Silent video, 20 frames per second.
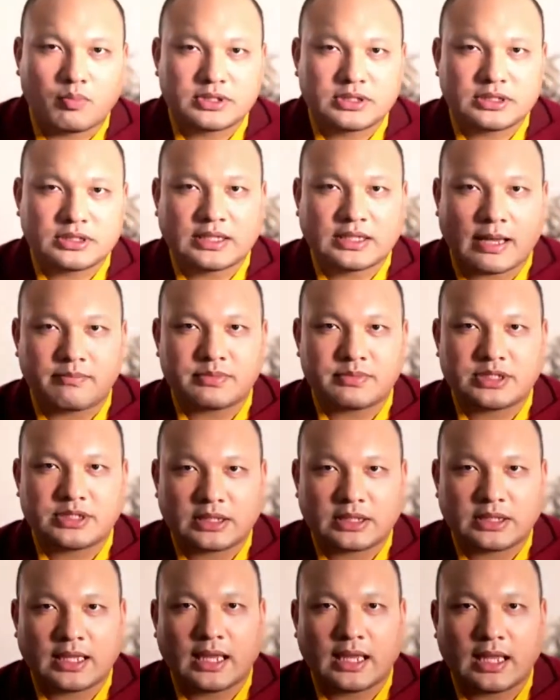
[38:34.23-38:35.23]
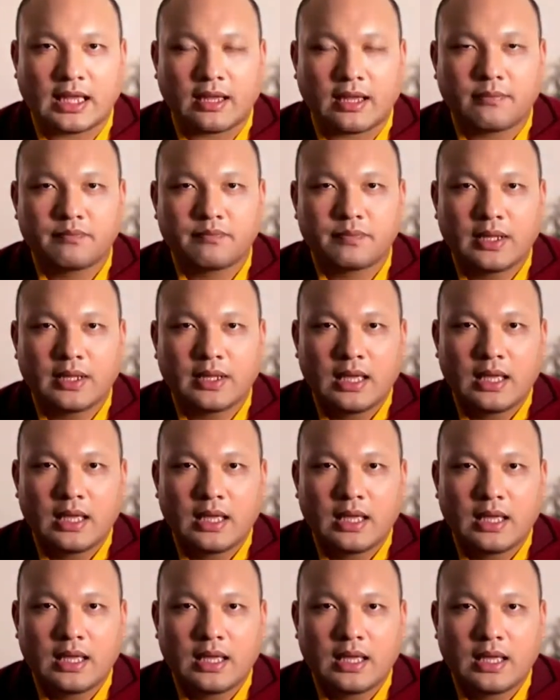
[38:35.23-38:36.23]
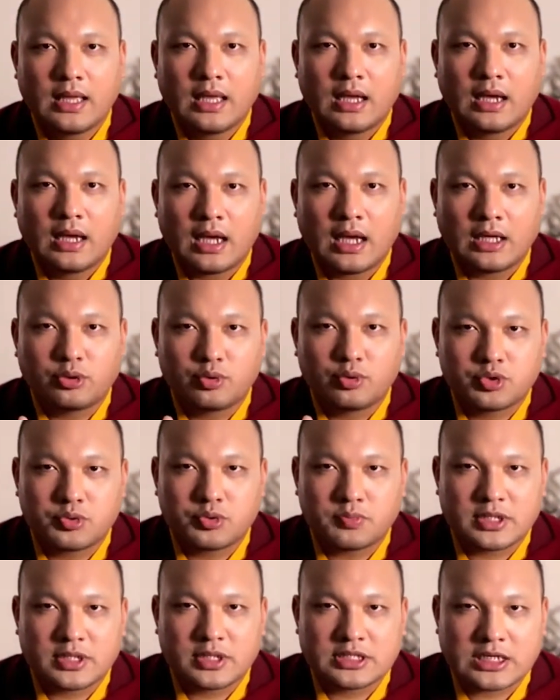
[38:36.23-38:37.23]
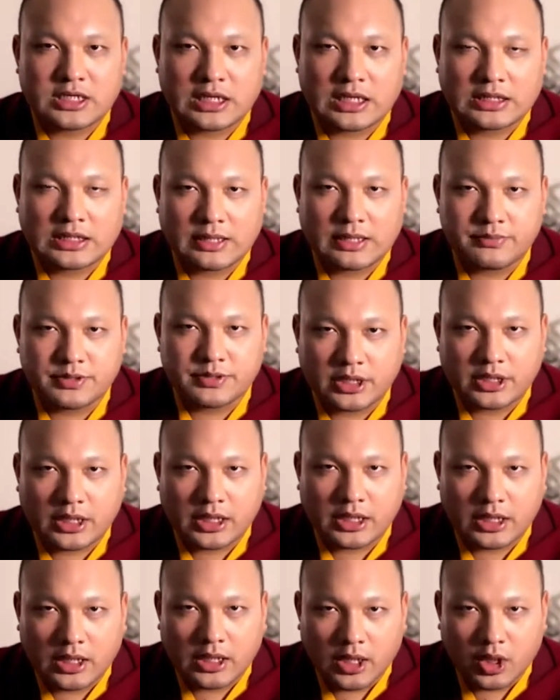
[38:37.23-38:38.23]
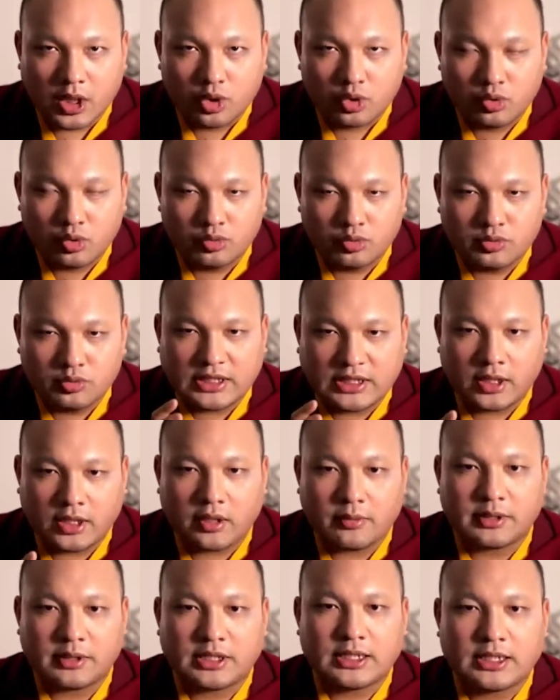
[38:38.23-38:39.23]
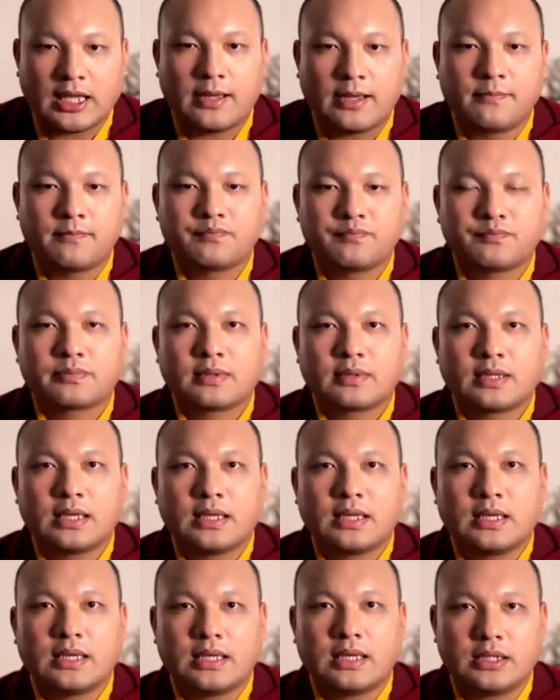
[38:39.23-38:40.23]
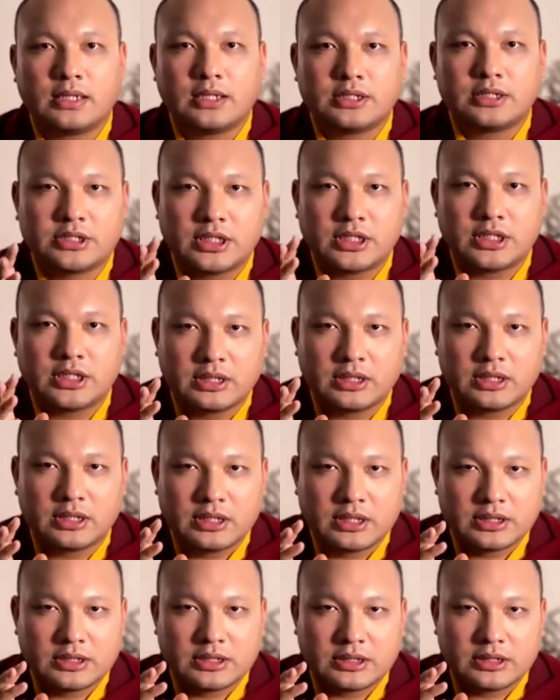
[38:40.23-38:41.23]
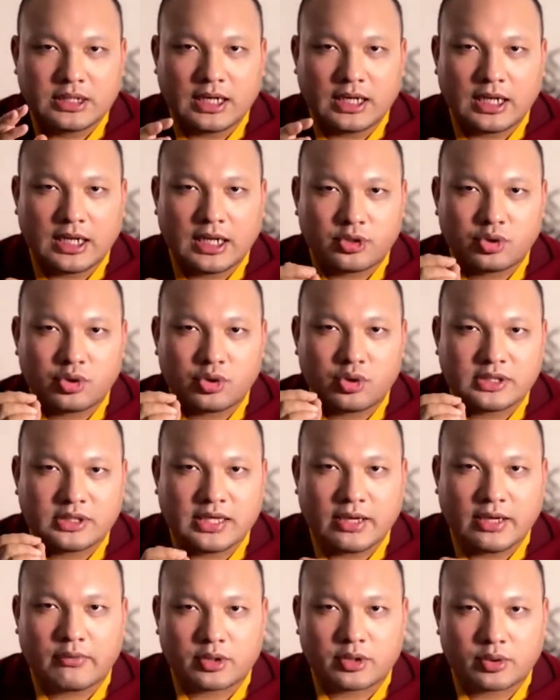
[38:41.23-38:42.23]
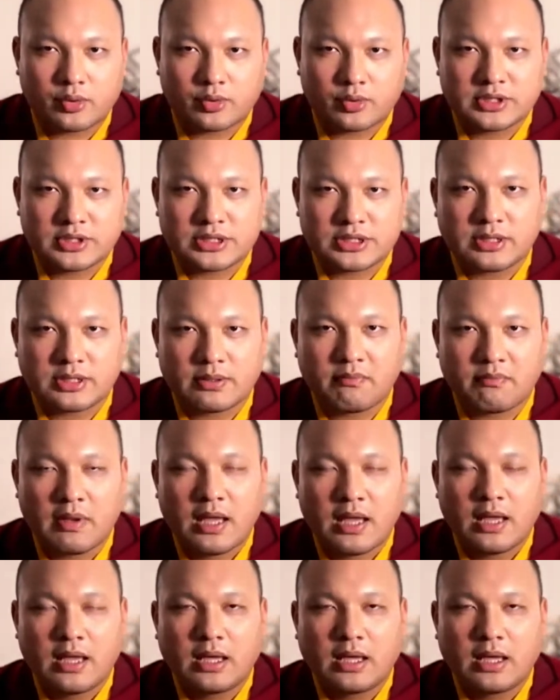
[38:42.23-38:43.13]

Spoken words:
And so there's a tree, and he went to the, and he said, if I've been prophesied by all the Buddhas of the three times, then